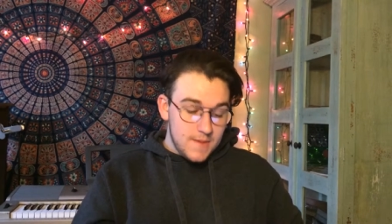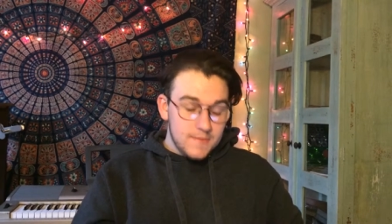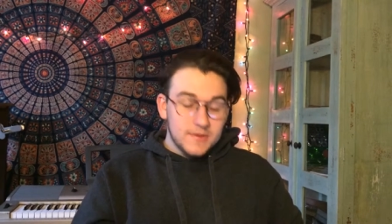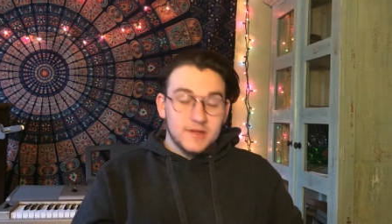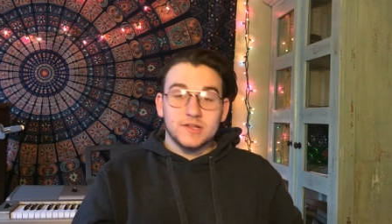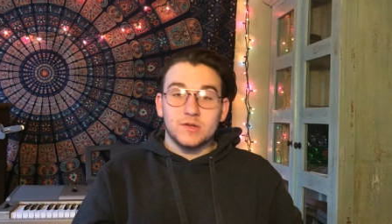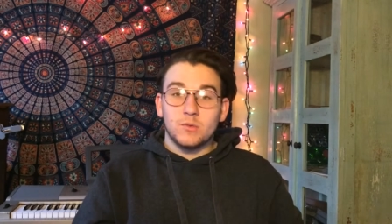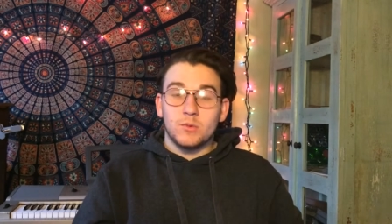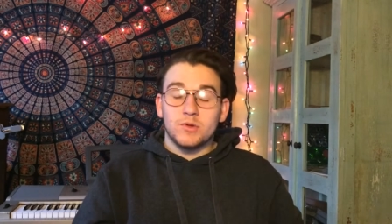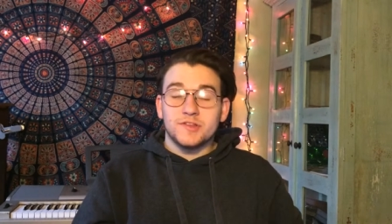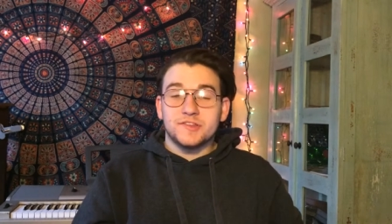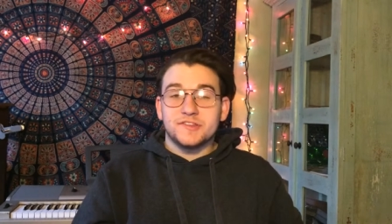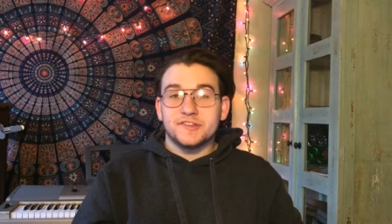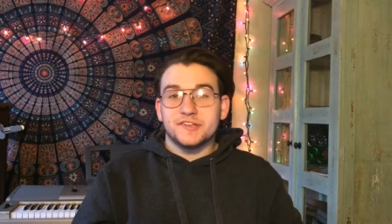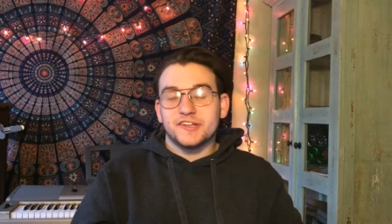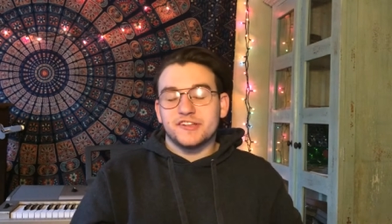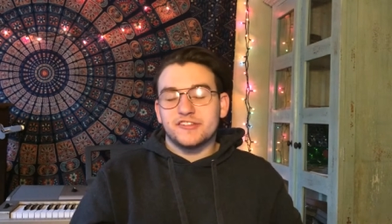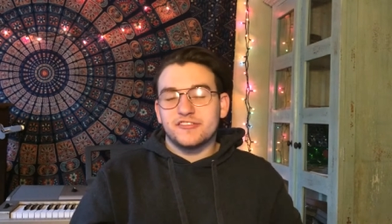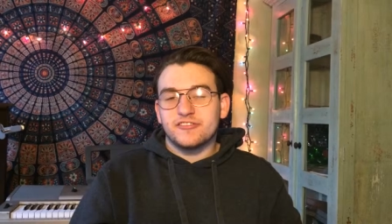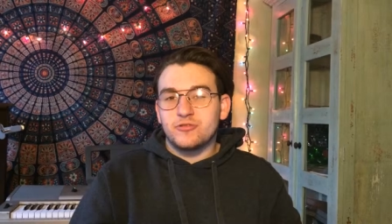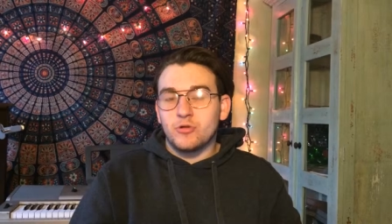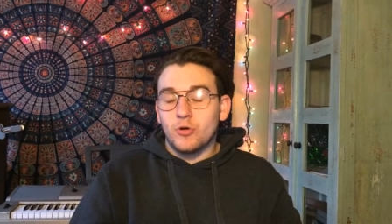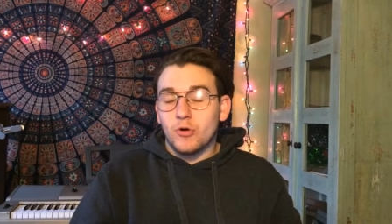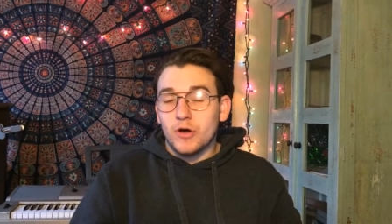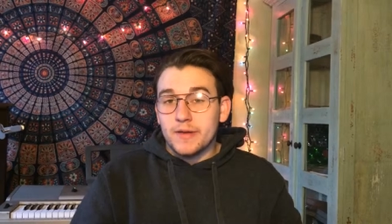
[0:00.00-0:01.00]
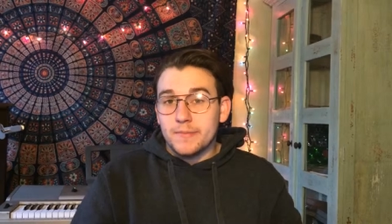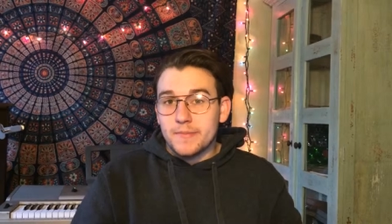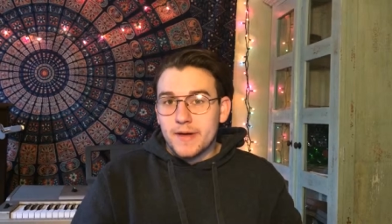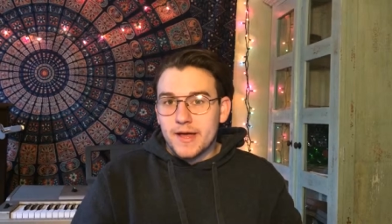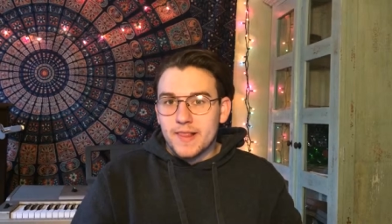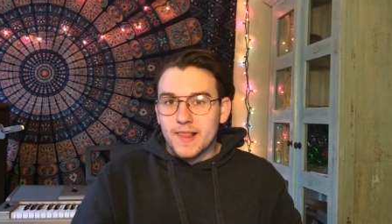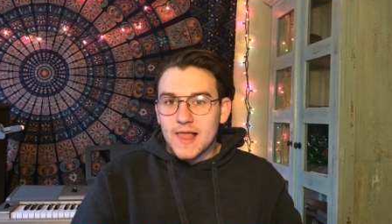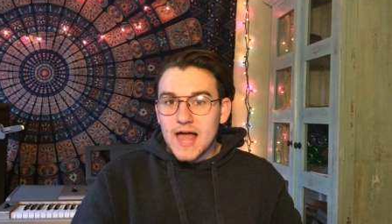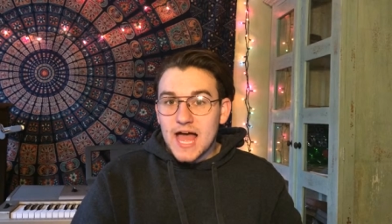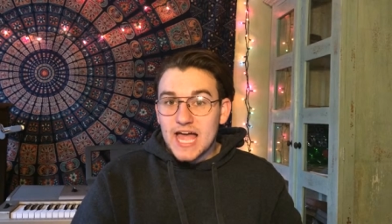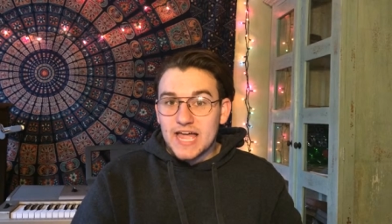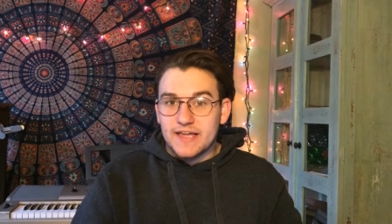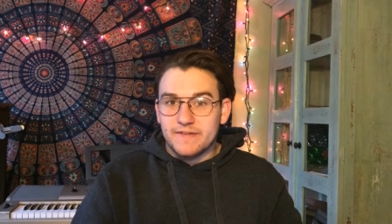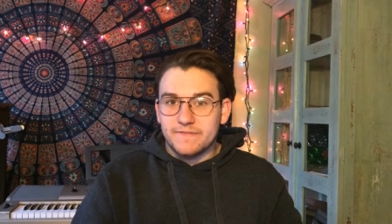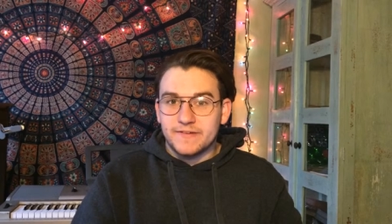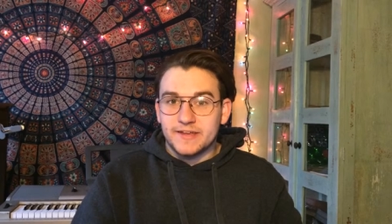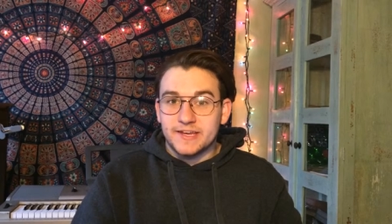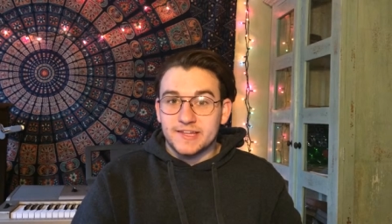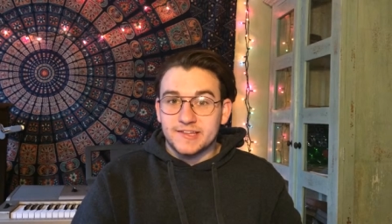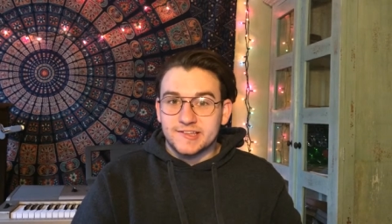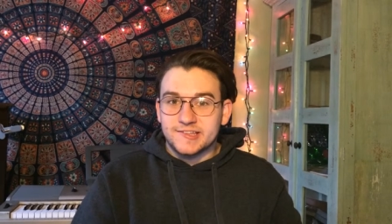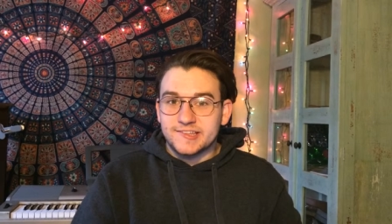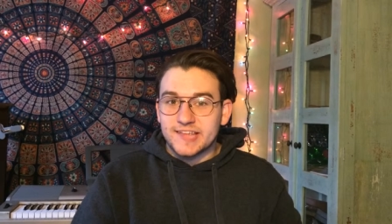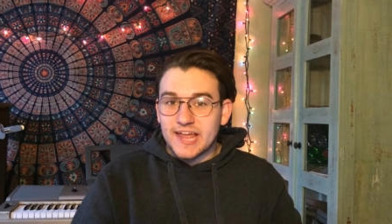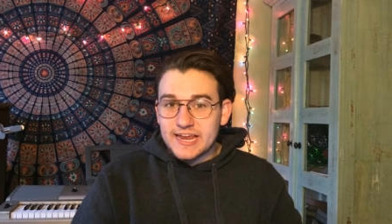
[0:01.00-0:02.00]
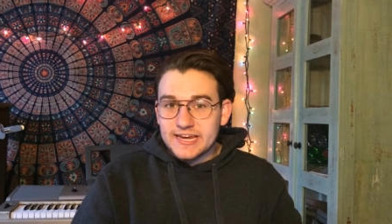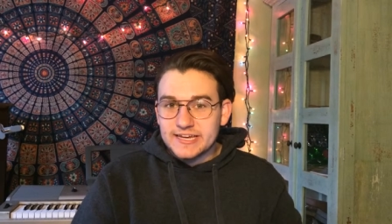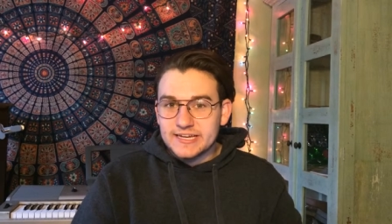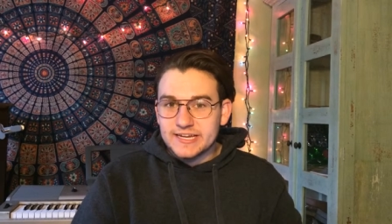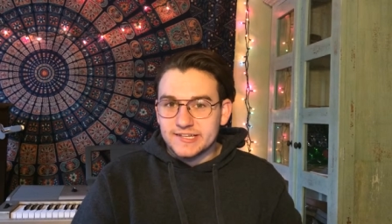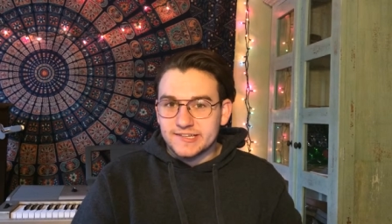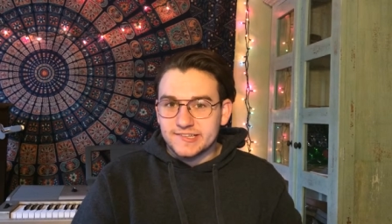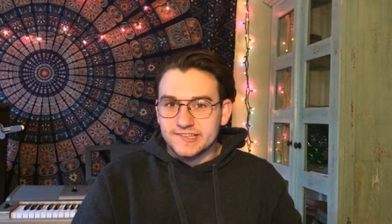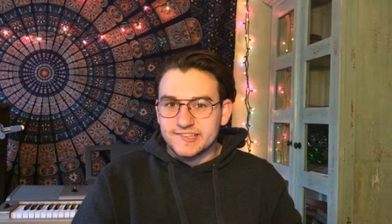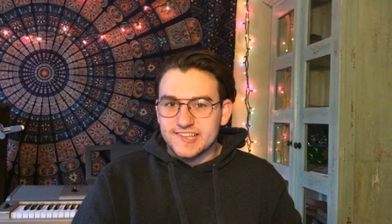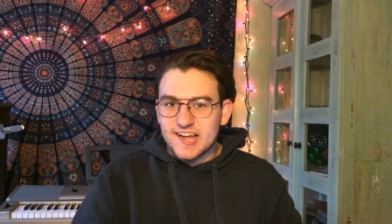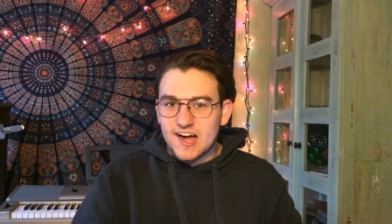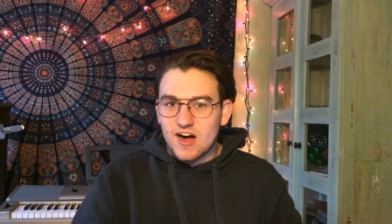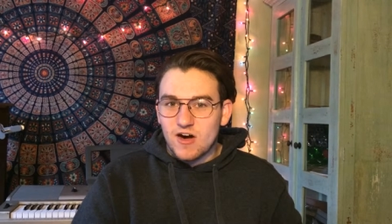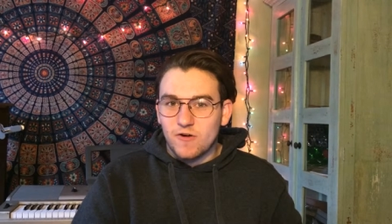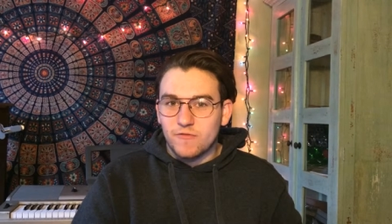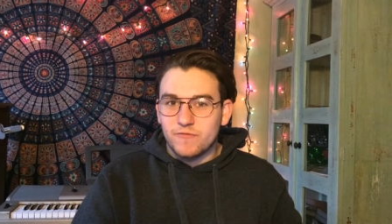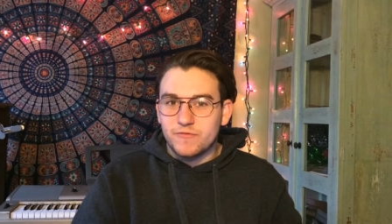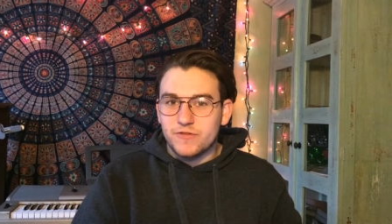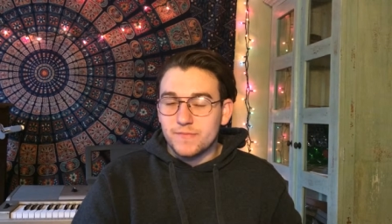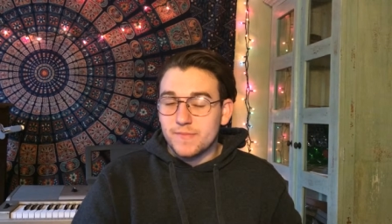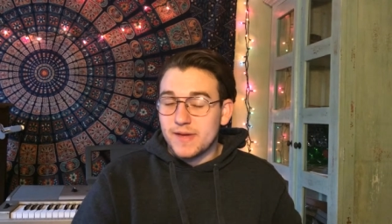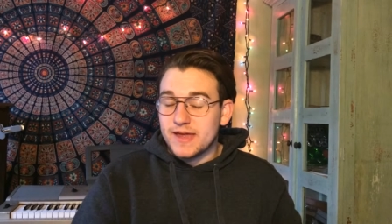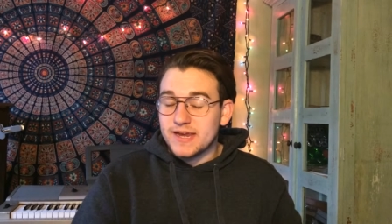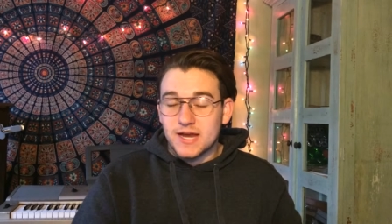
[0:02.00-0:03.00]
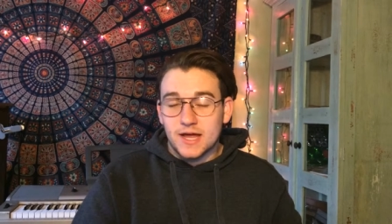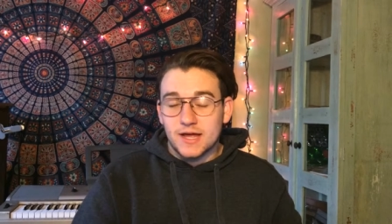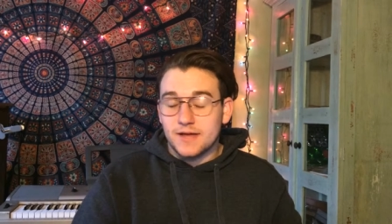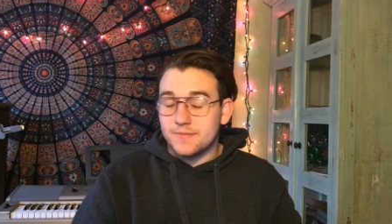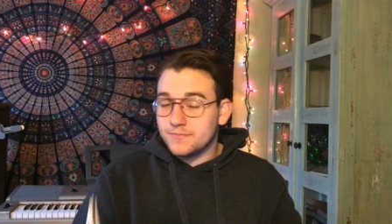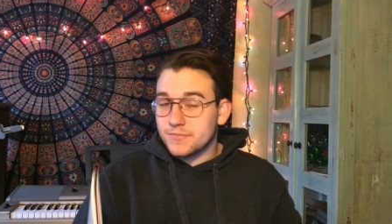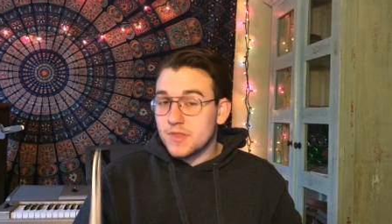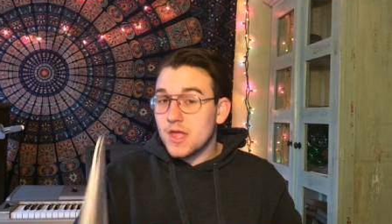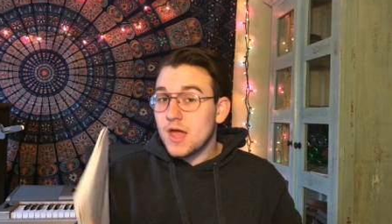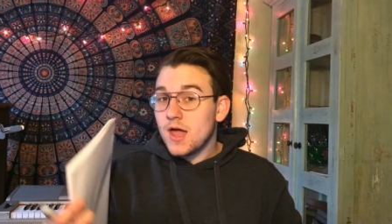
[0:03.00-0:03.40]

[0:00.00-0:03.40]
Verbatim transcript: Because it wants to destroy my life. It is Satan itself. You may not.